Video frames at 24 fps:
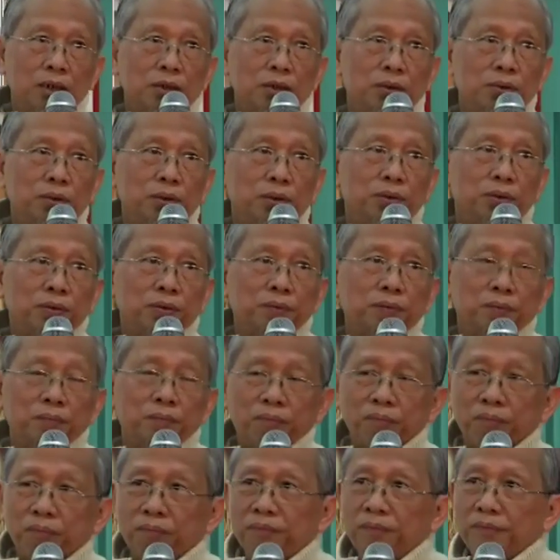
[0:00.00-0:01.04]
to you.
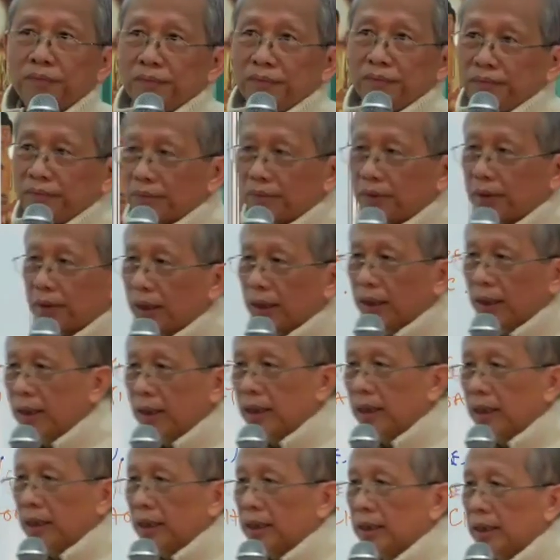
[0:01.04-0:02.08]

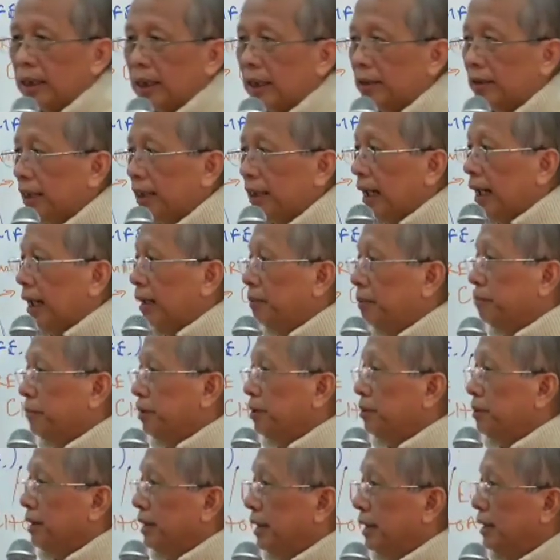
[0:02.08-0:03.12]
Then come
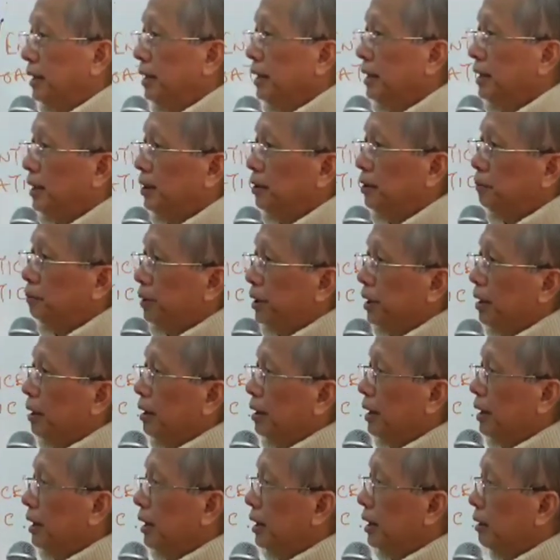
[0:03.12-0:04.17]
to Shen Xiu,
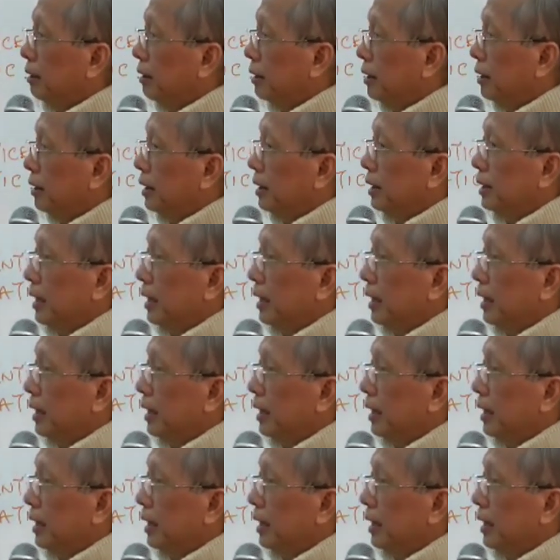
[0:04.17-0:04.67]
because he got this